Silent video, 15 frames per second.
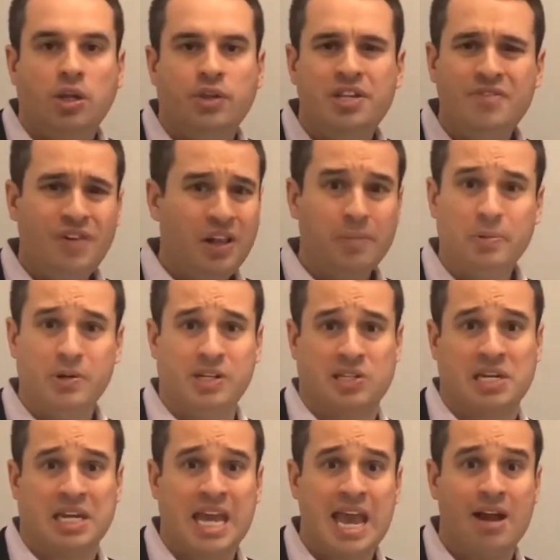the developer
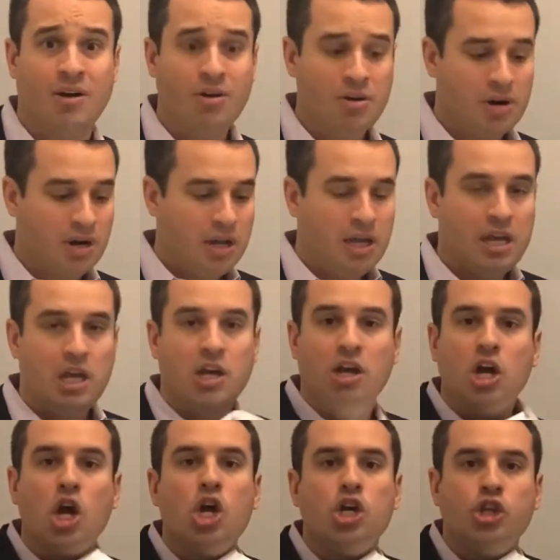doesn't care.
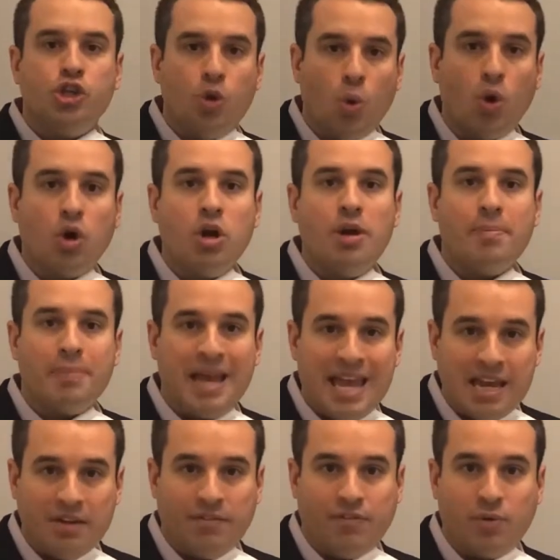You're
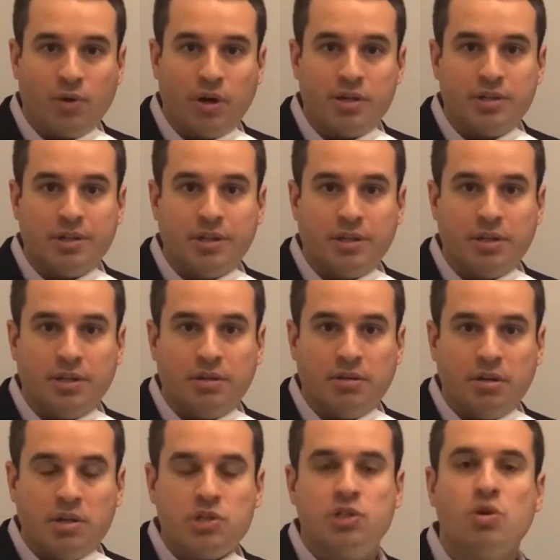paying for it.
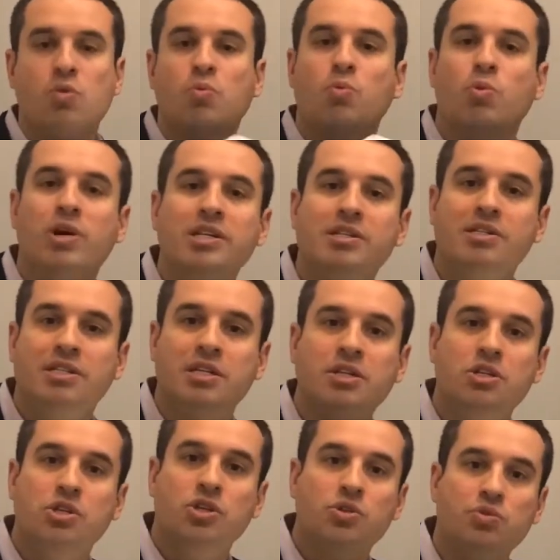So what
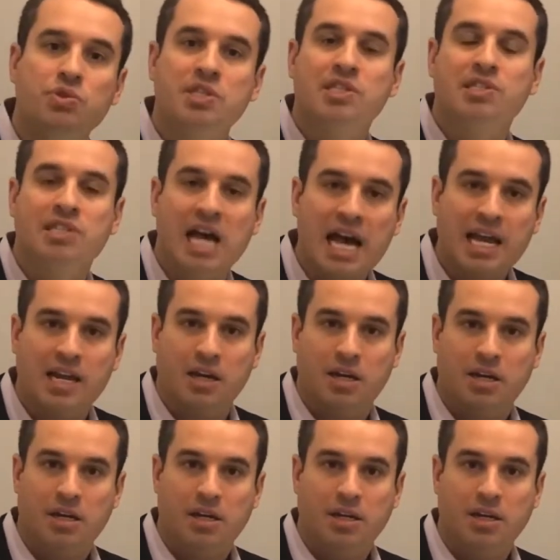did you sign?
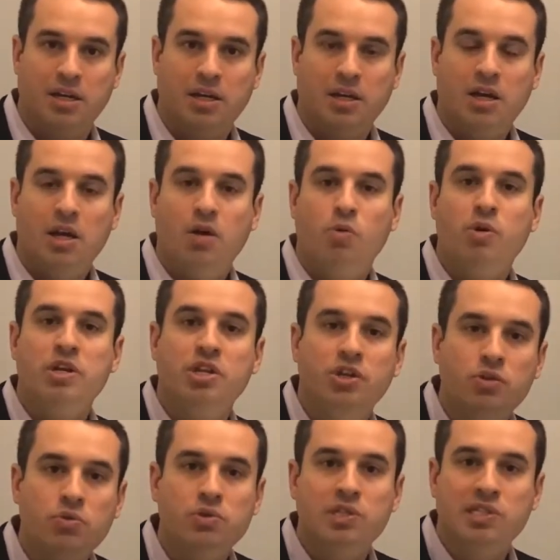When
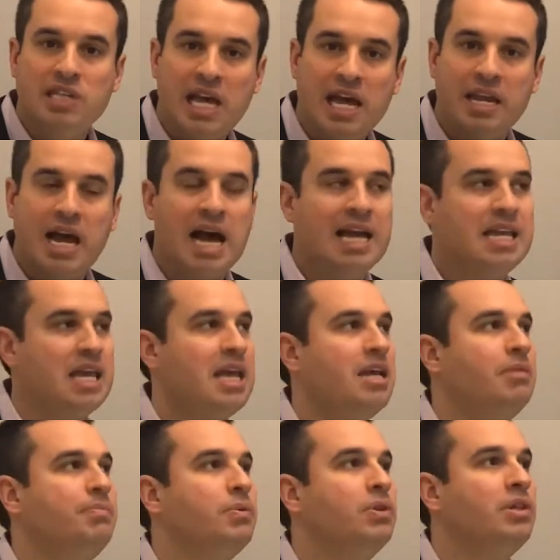you said, I
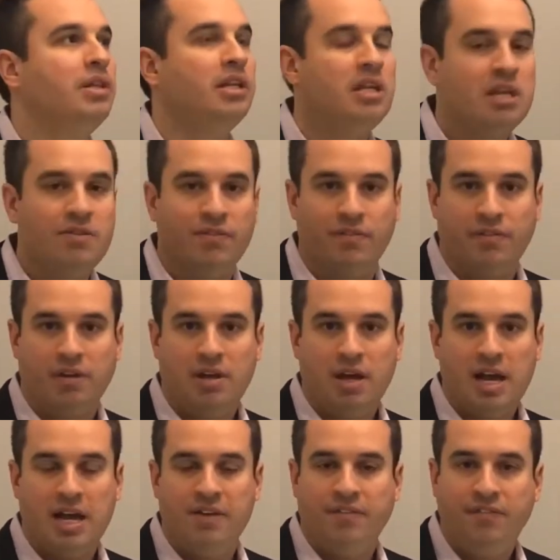can't believe
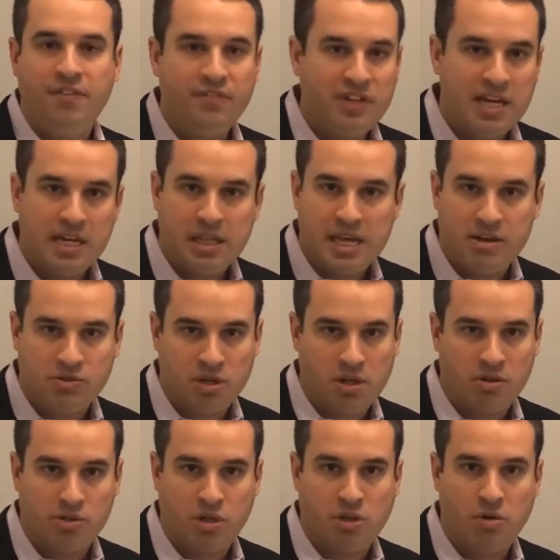I have
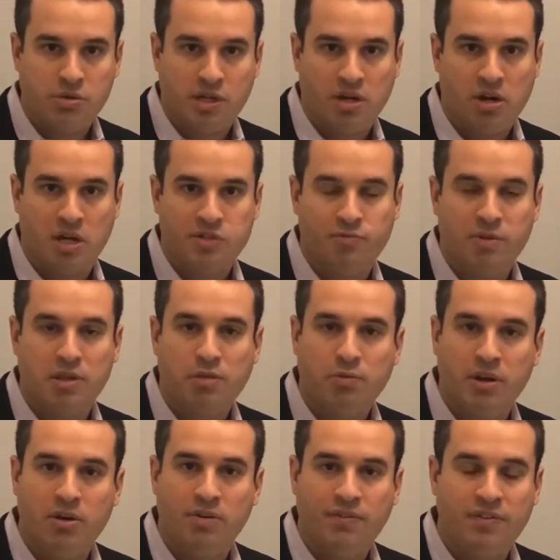$58,000 in closing costs for my
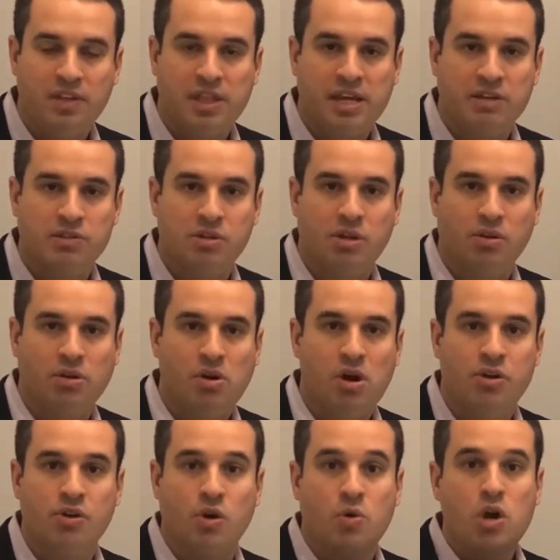$350,000
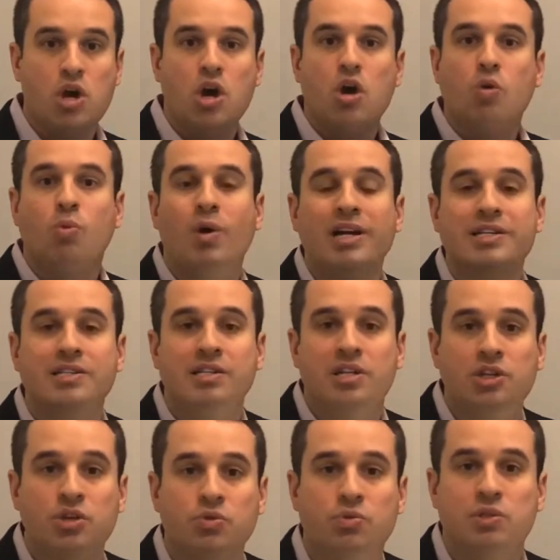condo, what
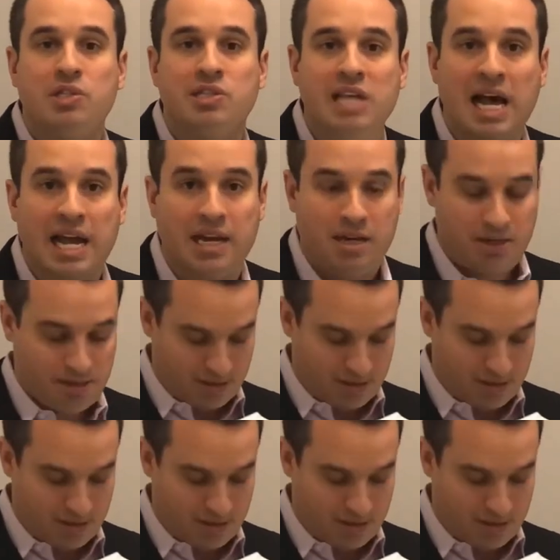did you sign?